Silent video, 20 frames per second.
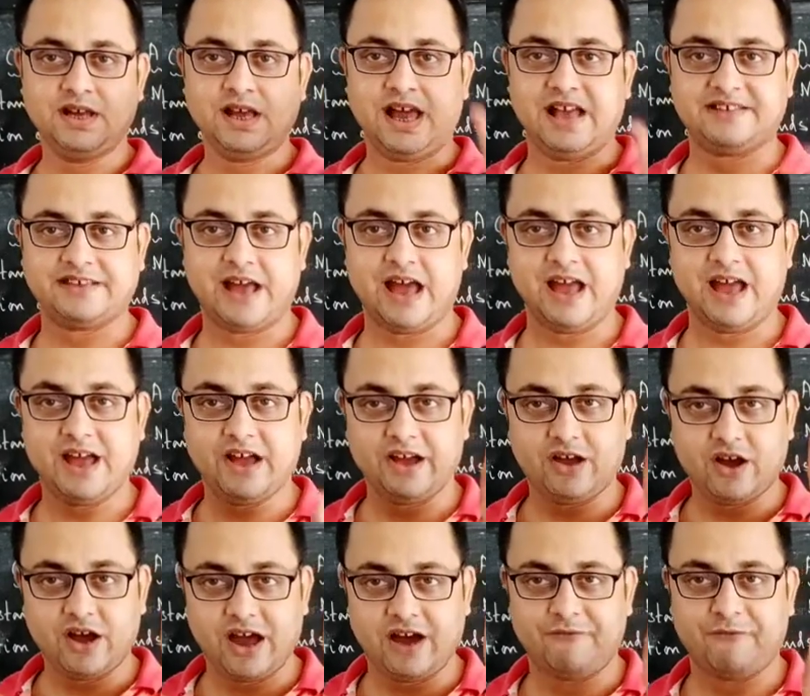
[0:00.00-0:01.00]
As I
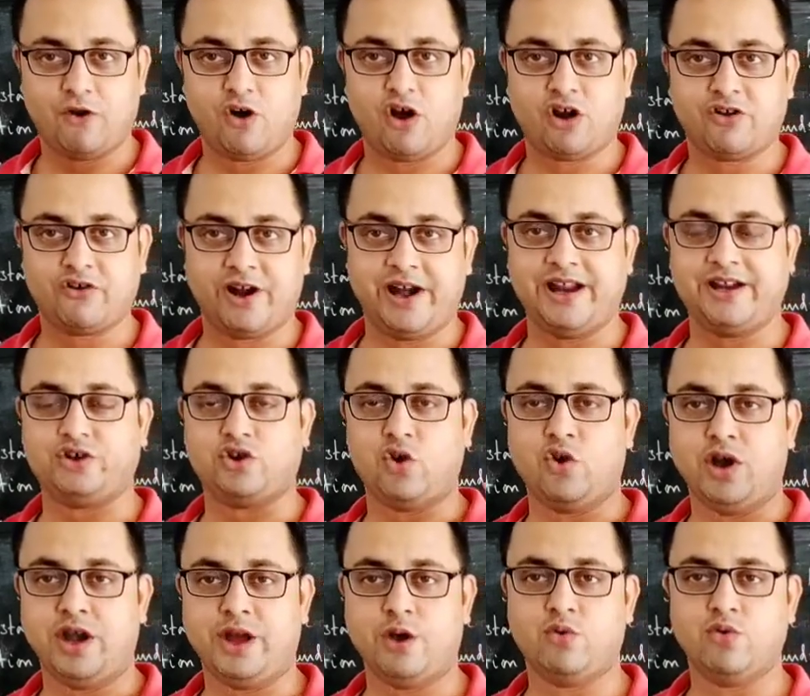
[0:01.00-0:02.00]
have already
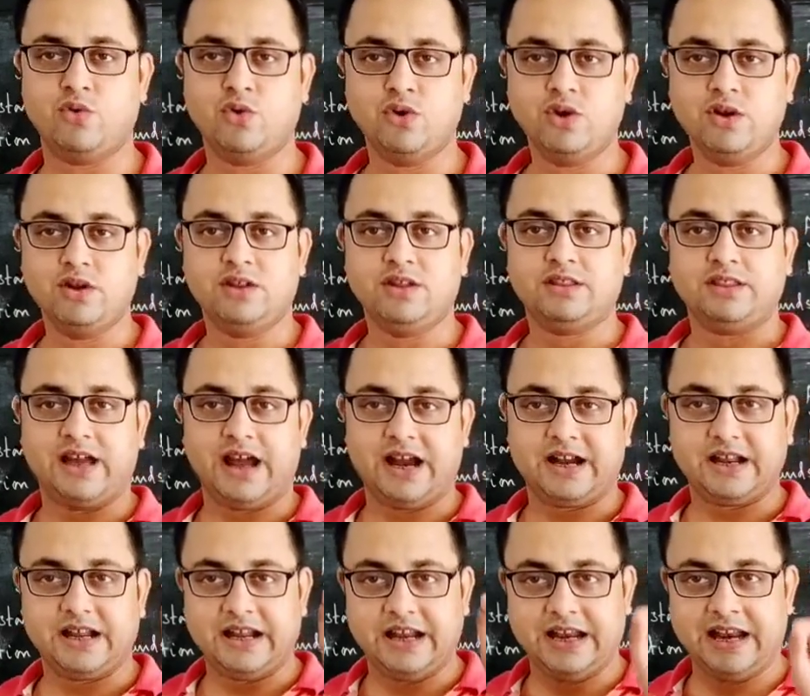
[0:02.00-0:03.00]
told you
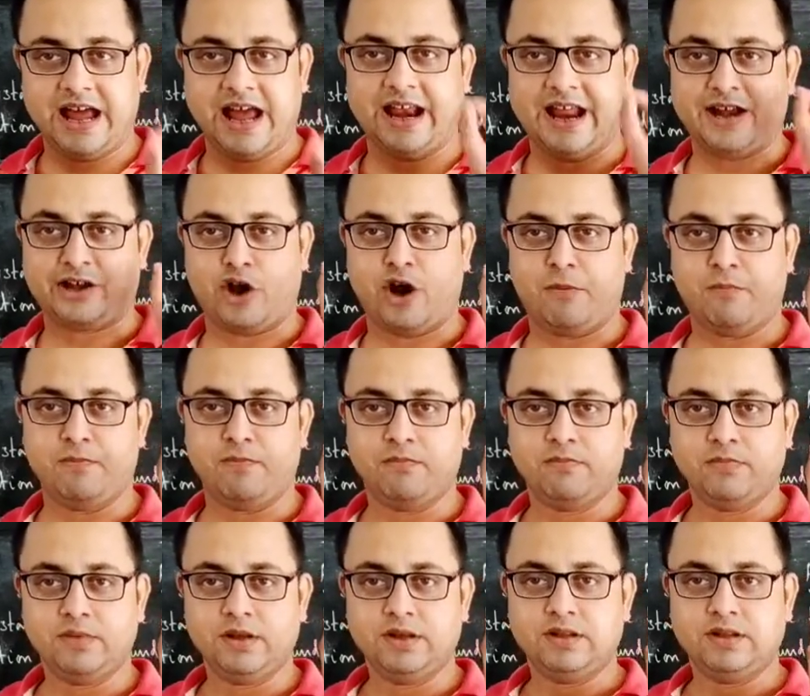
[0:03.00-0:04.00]
that in an
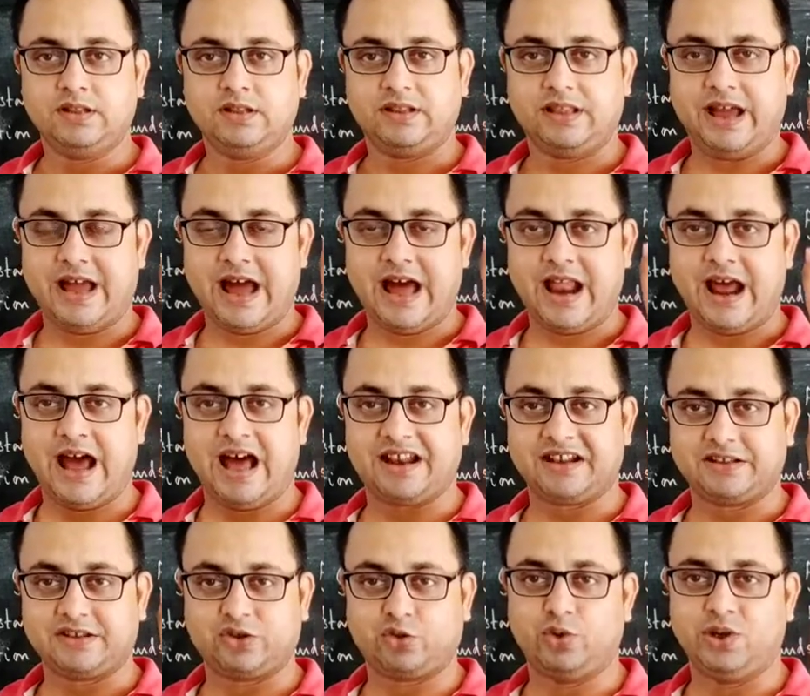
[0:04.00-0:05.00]
atom there
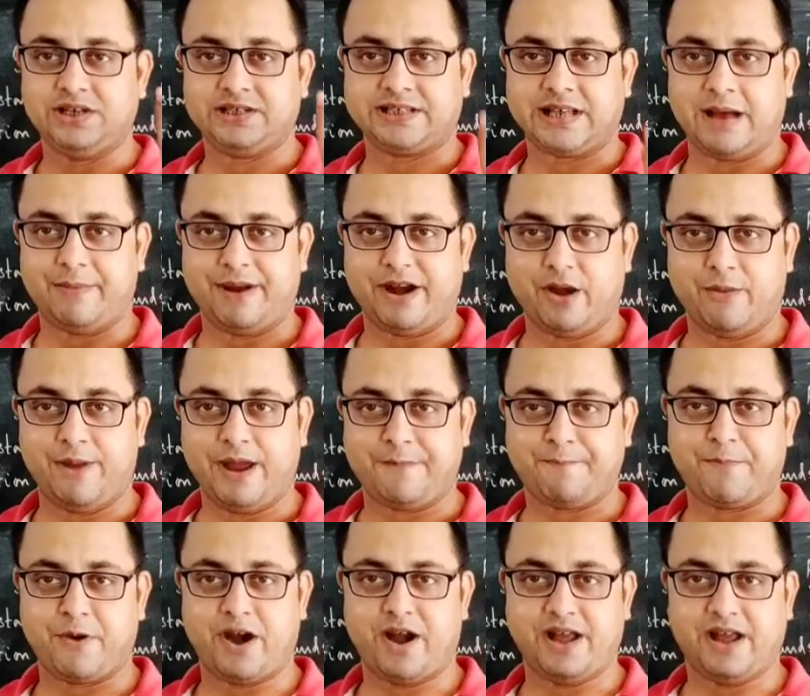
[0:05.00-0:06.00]
are 3
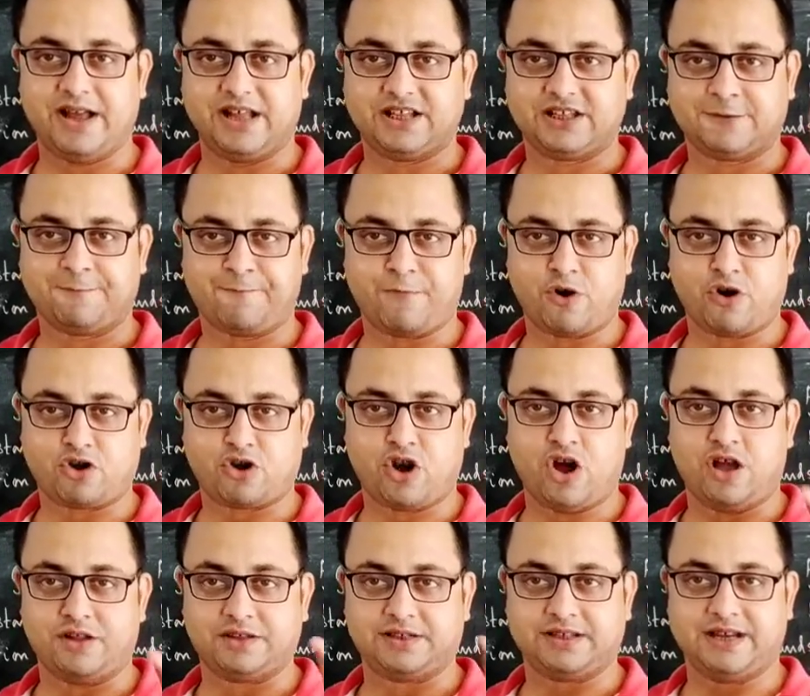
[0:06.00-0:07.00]
subatomic particles:
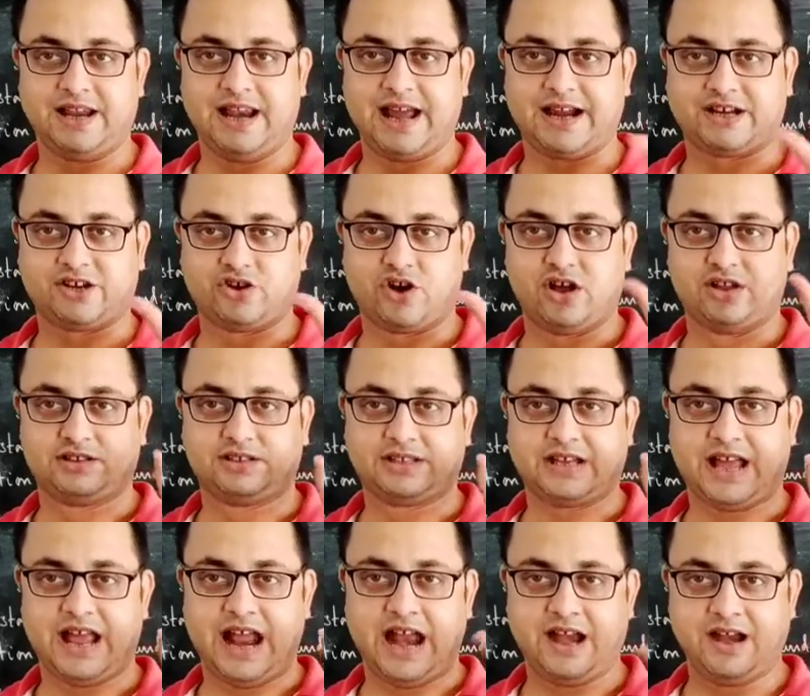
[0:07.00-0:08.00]
protons, electrons
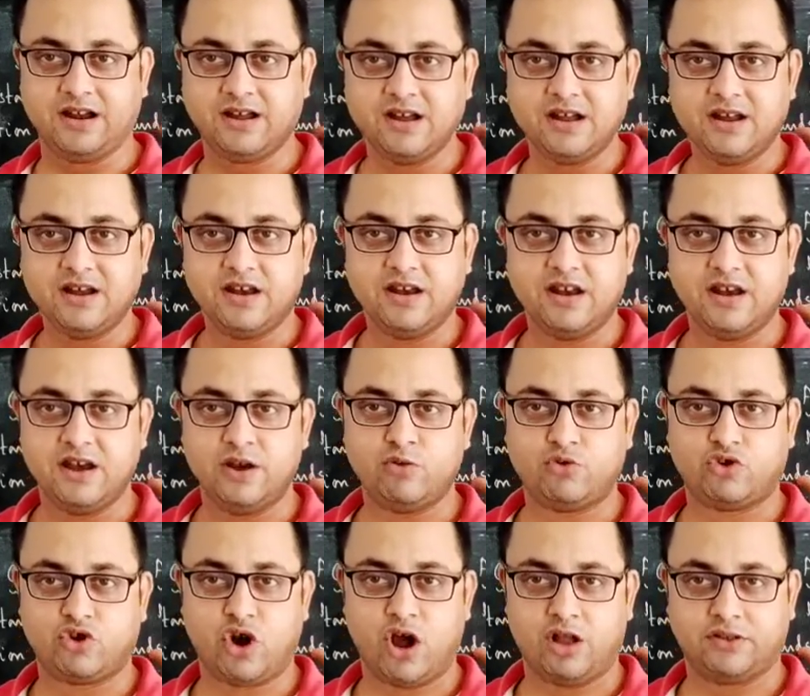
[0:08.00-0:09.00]
and
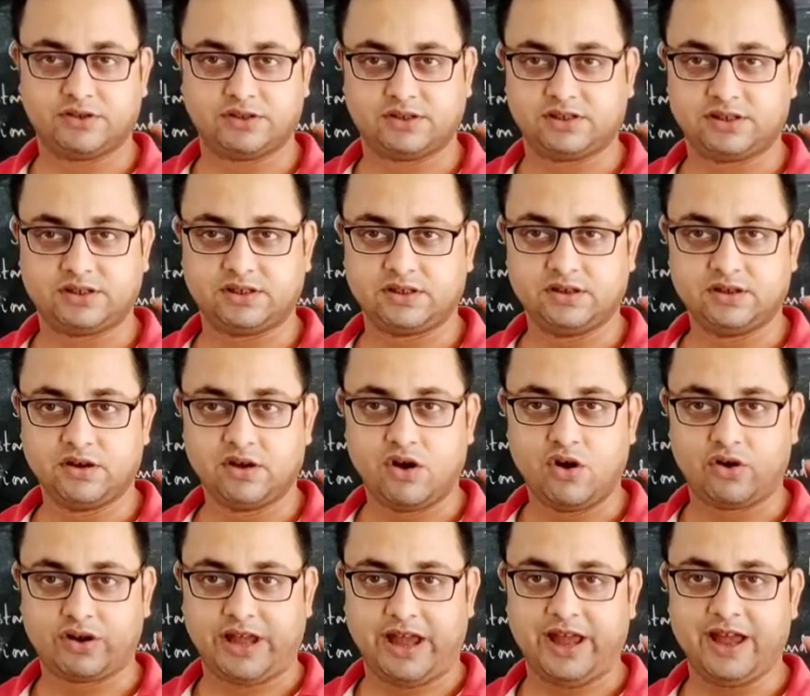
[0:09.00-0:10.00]
neutrons.
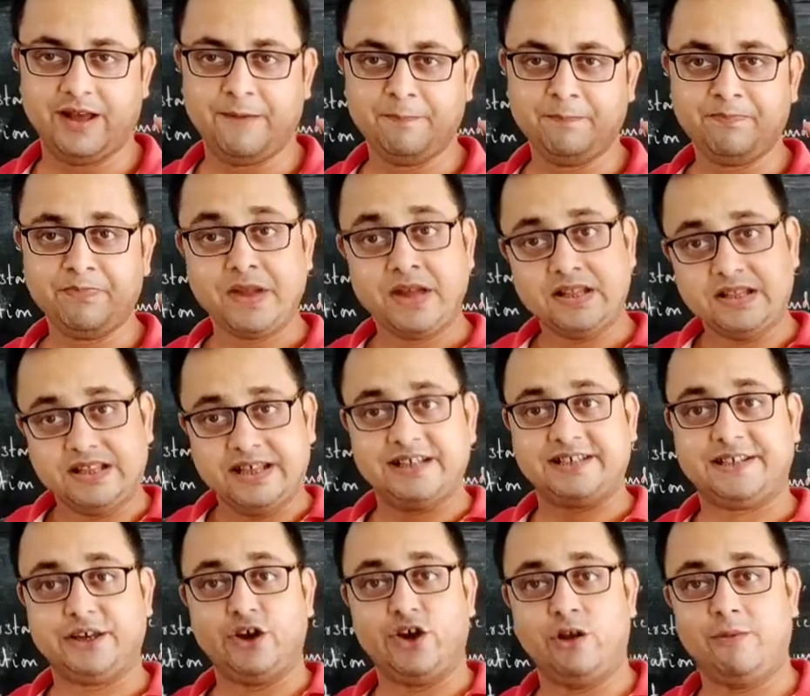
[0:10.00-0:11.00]
Okay. This
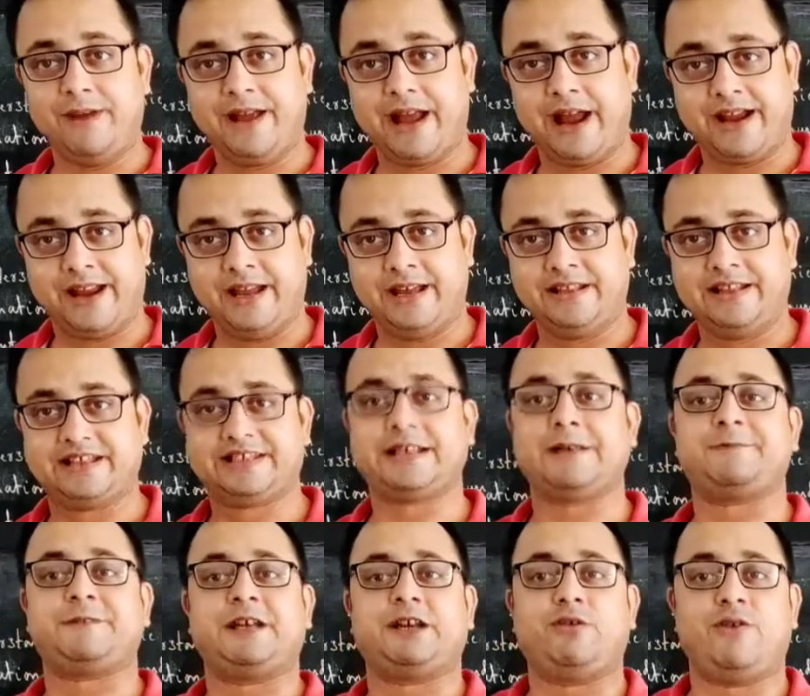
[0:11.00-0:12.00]
you will be getting in the
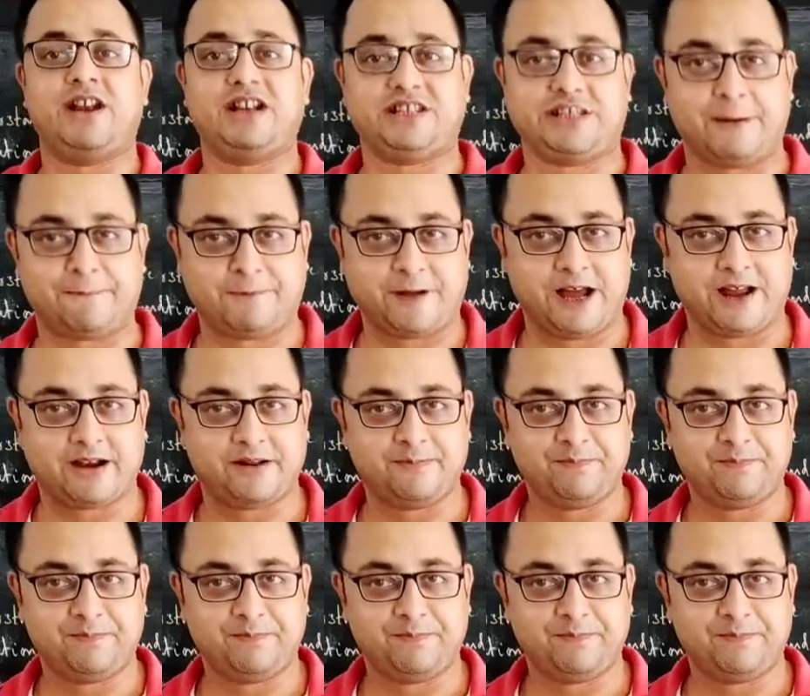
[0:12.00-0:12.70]
subsequent chapter.